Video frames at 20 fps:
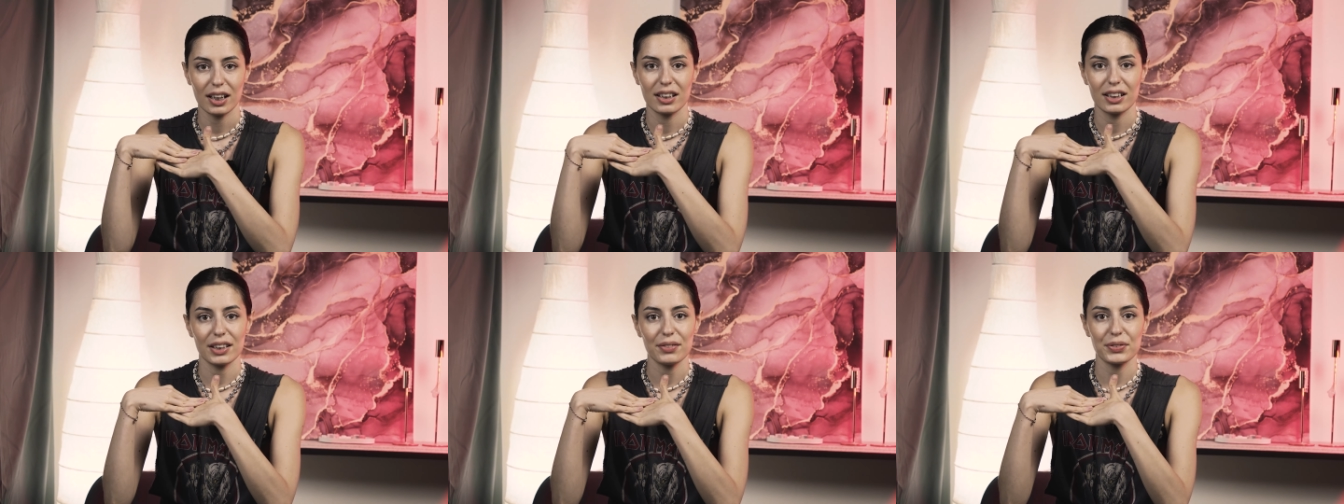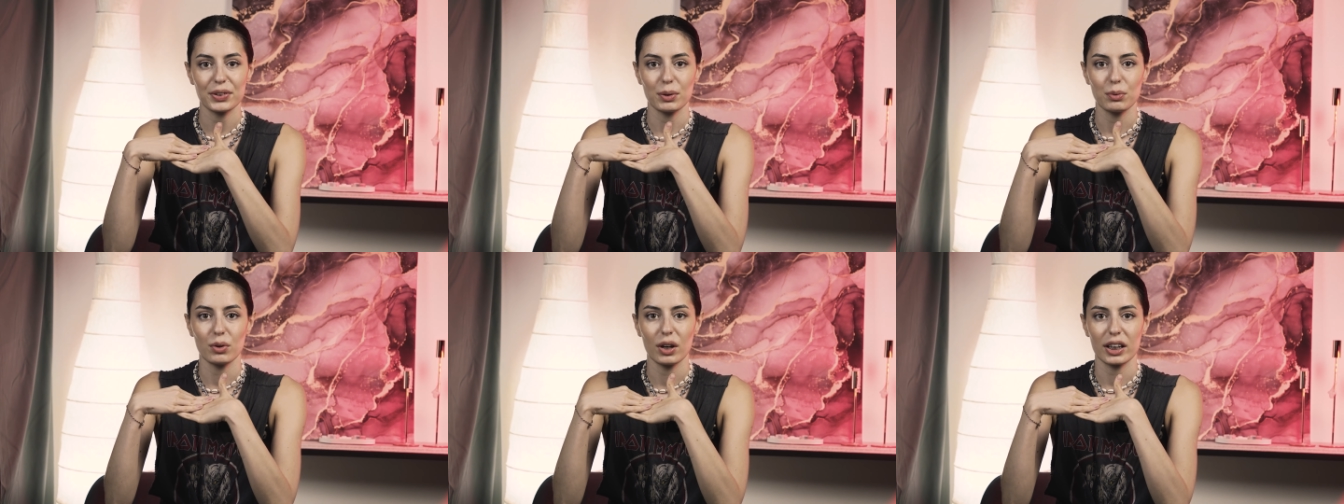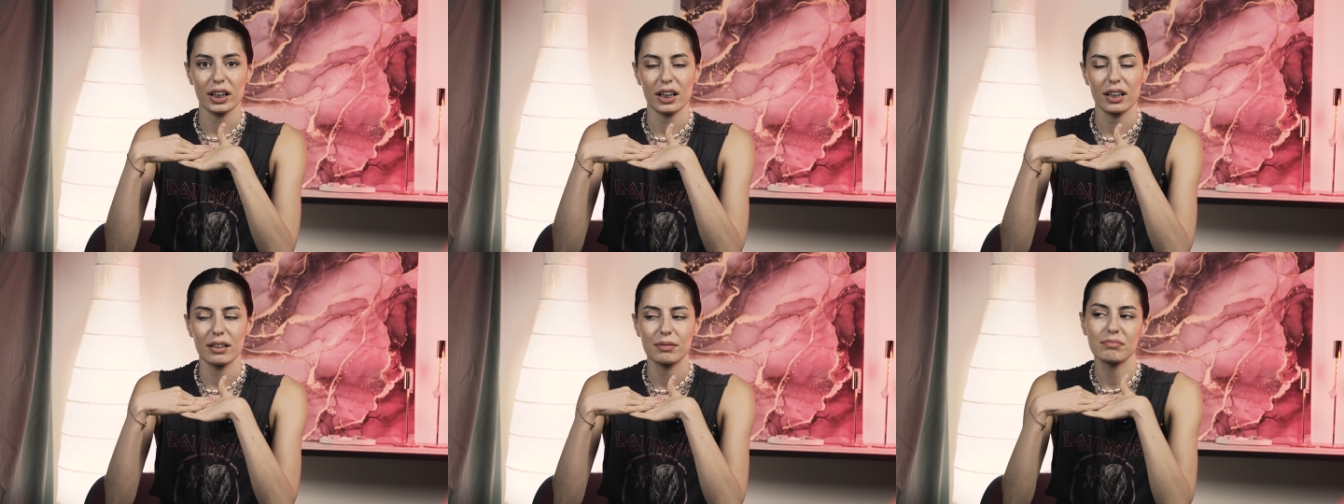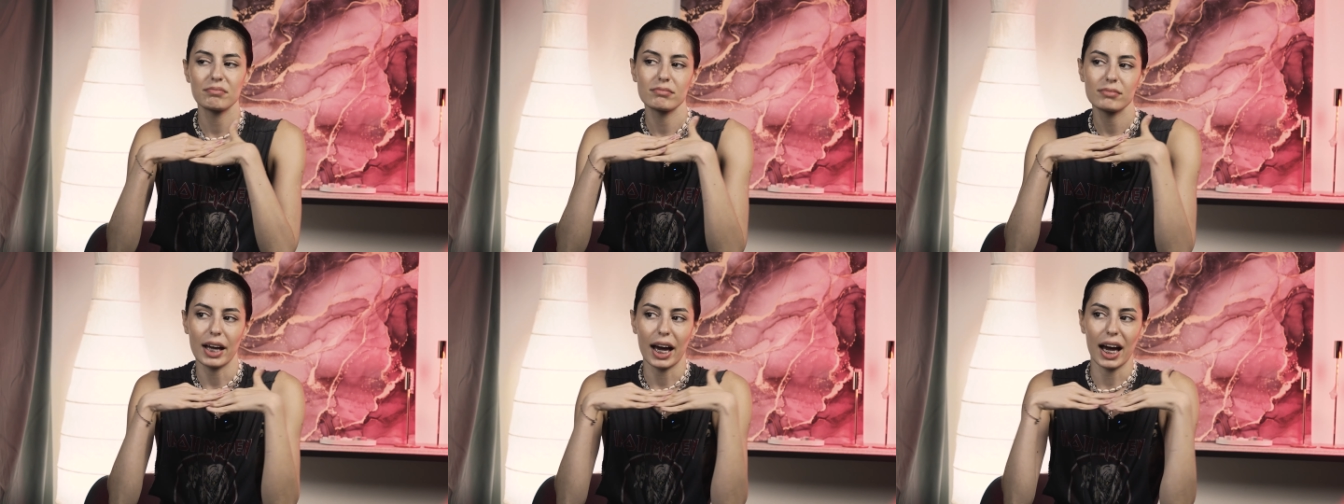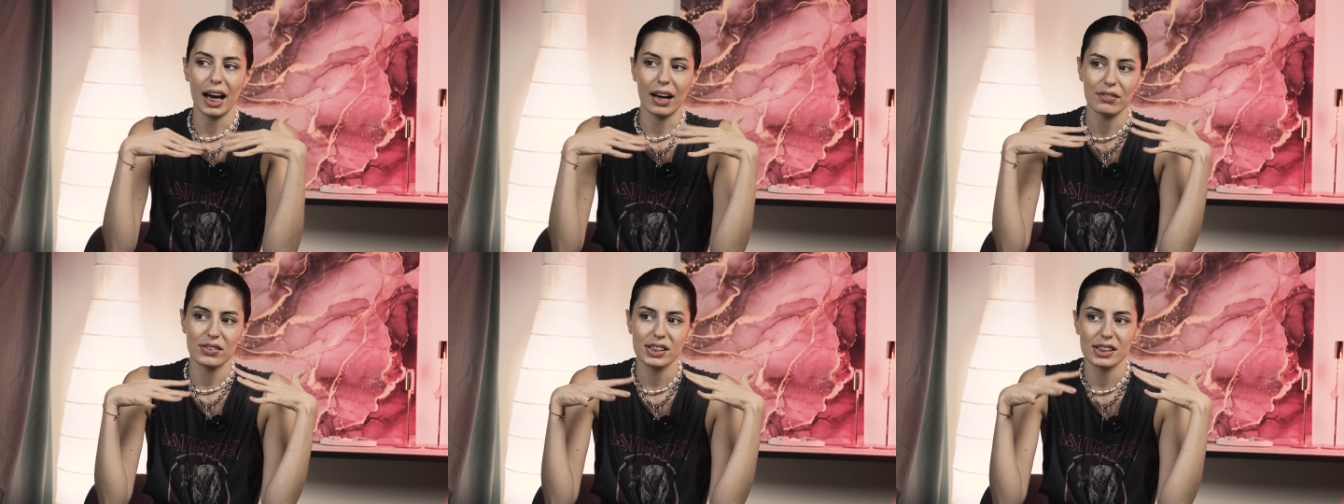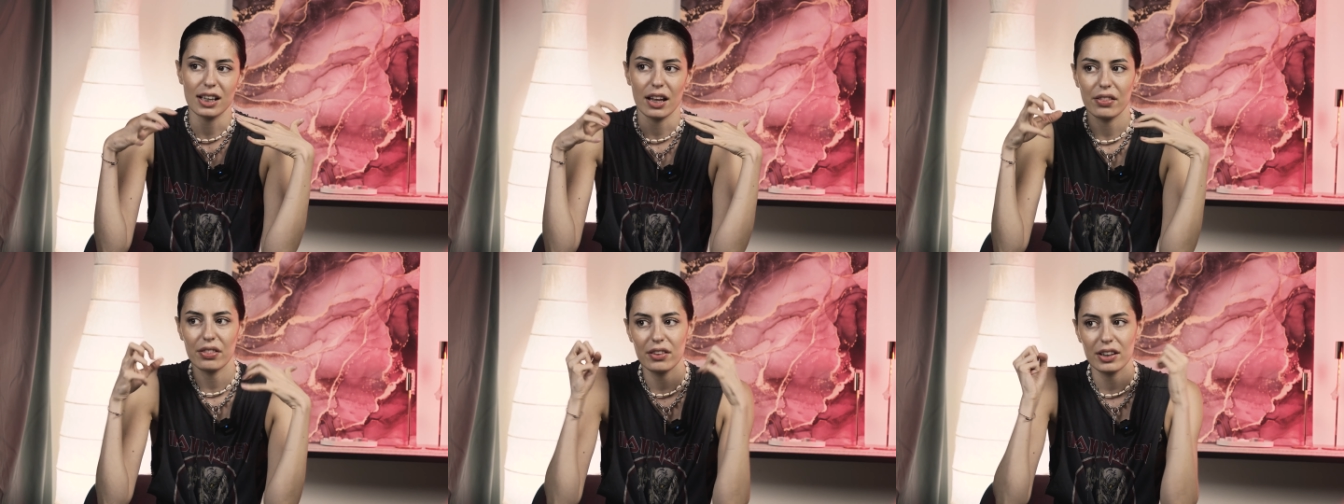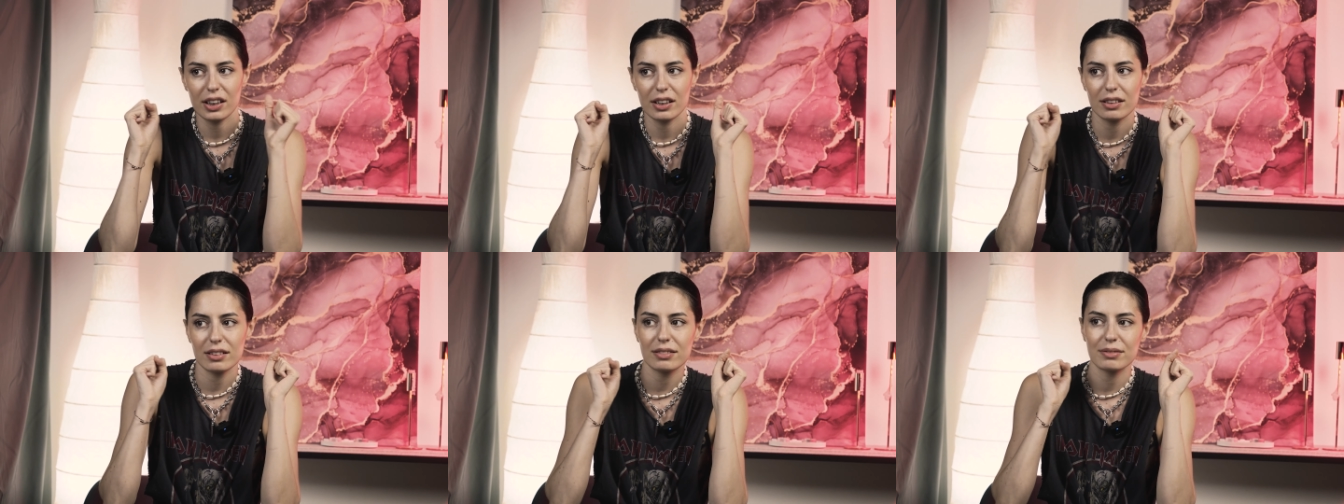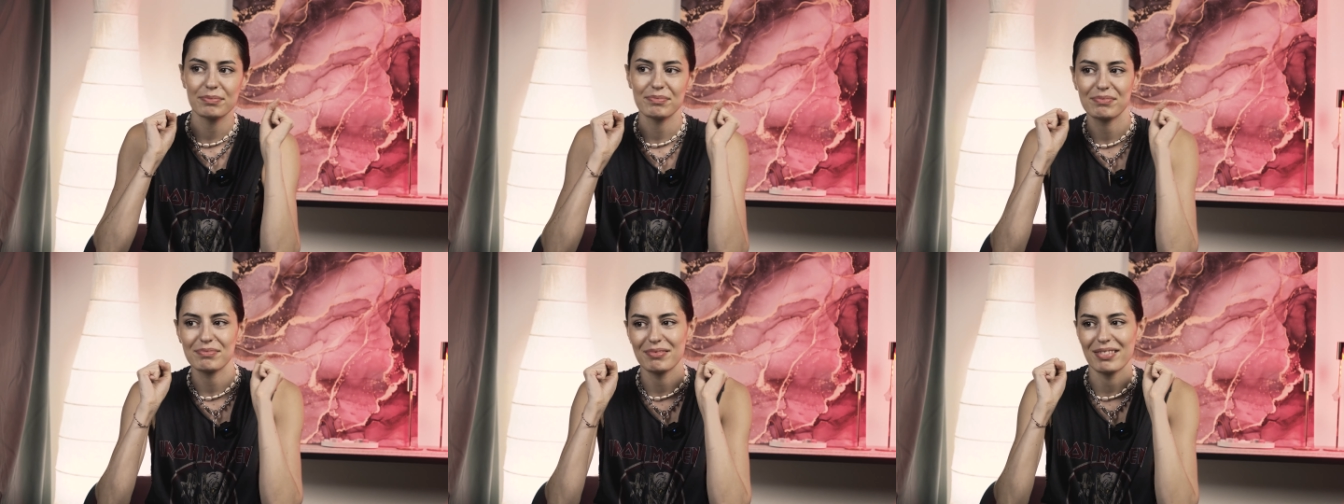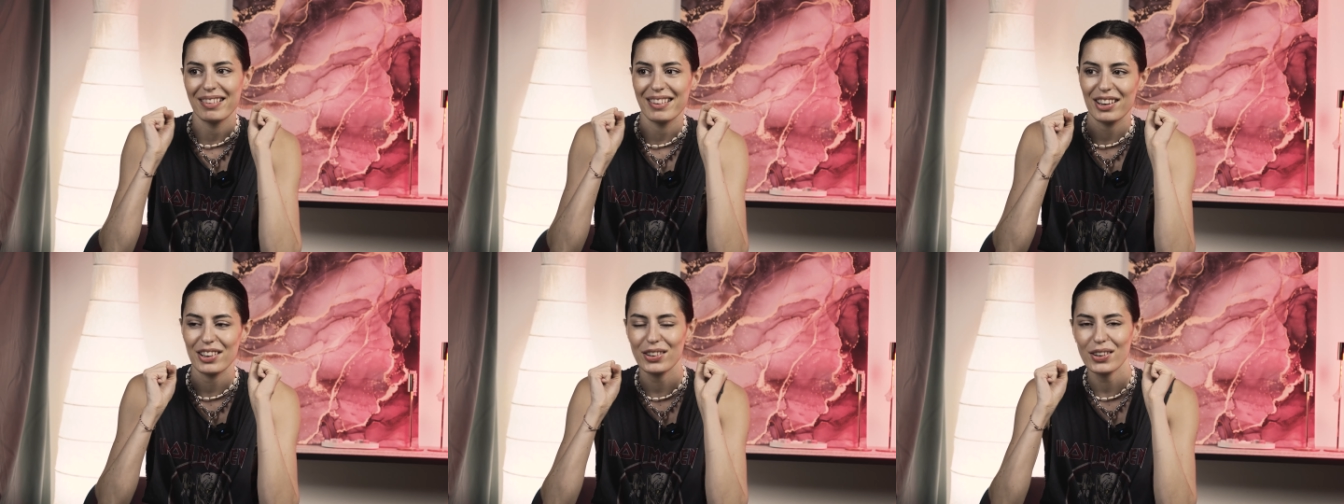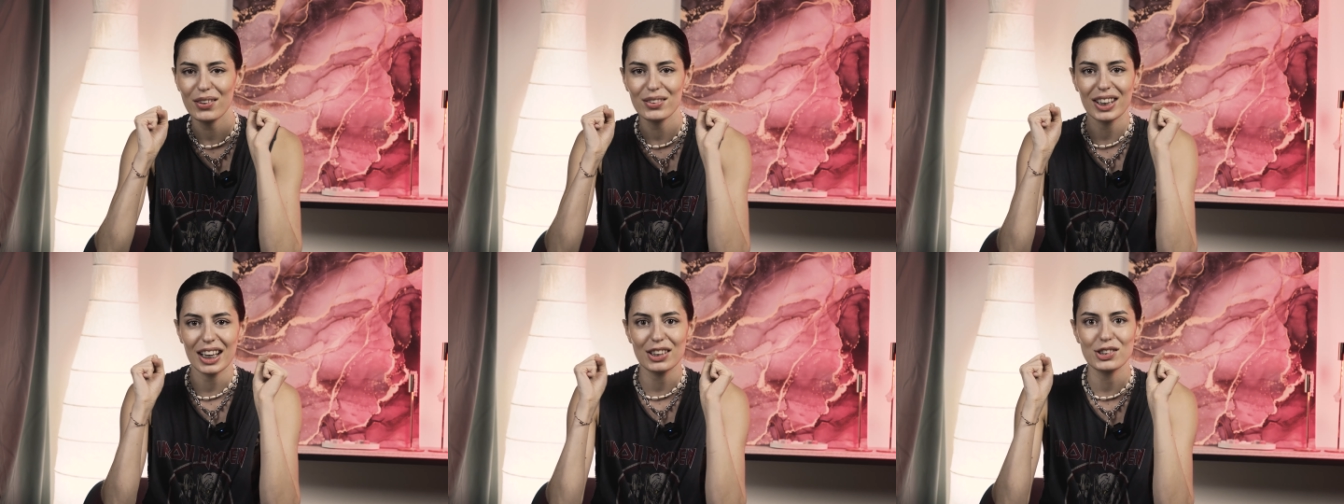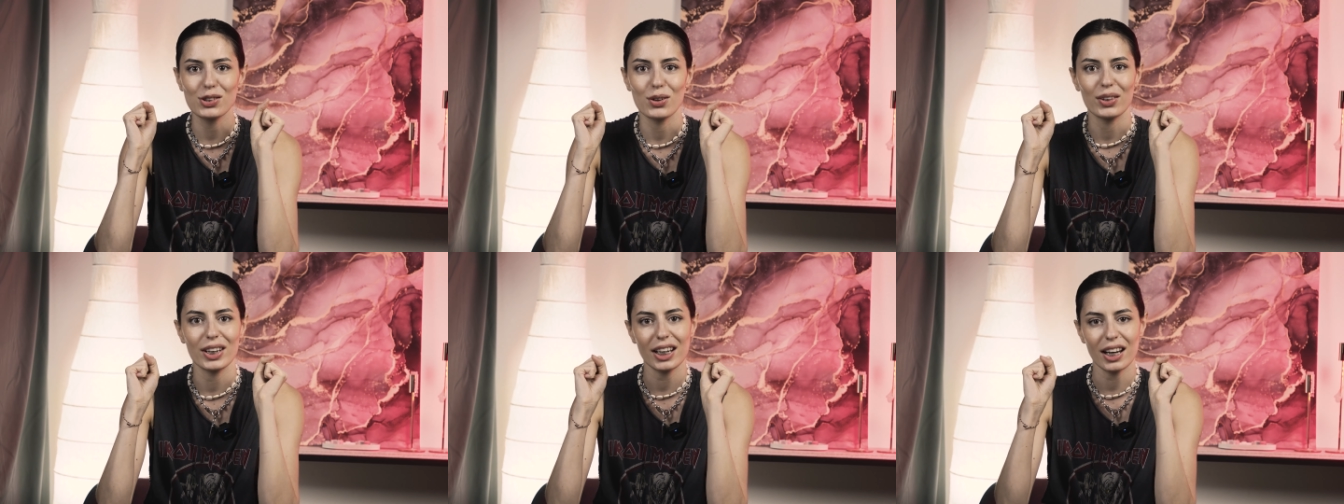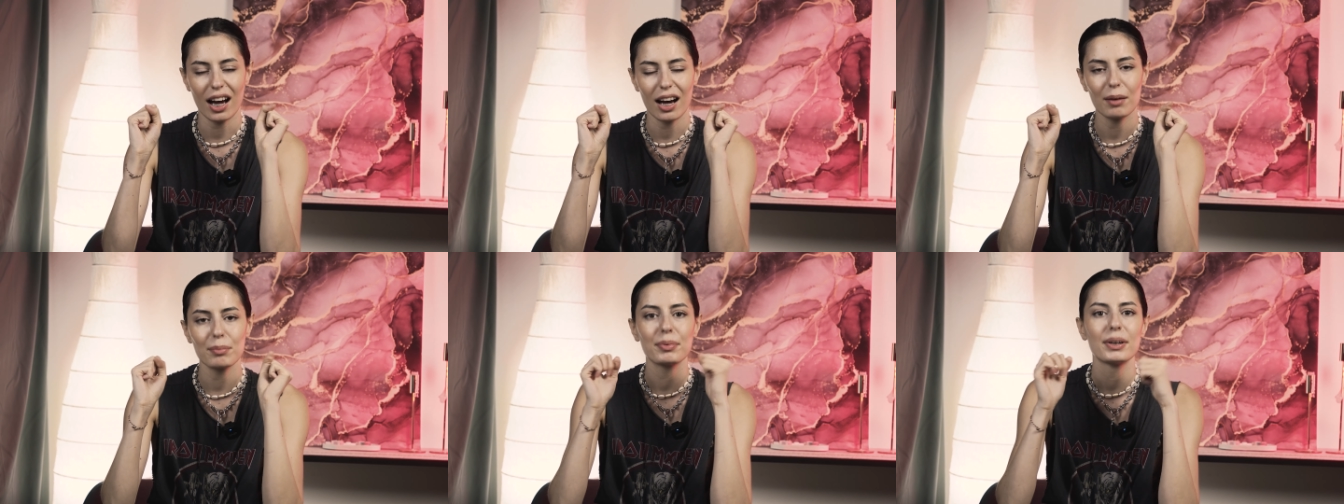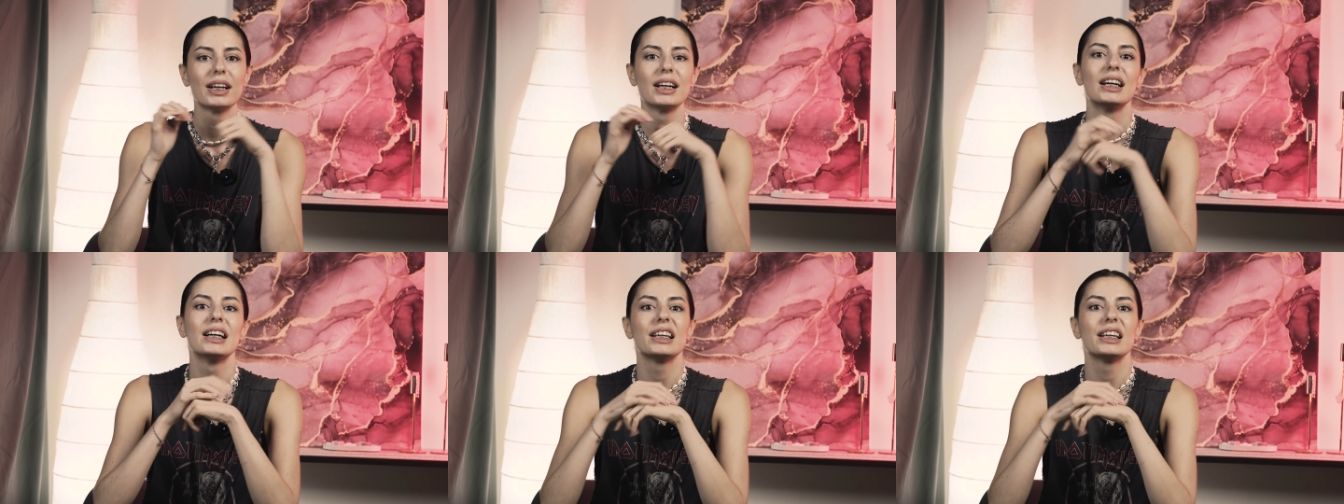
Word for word: And if you wanna have something, I don't know, like toning up,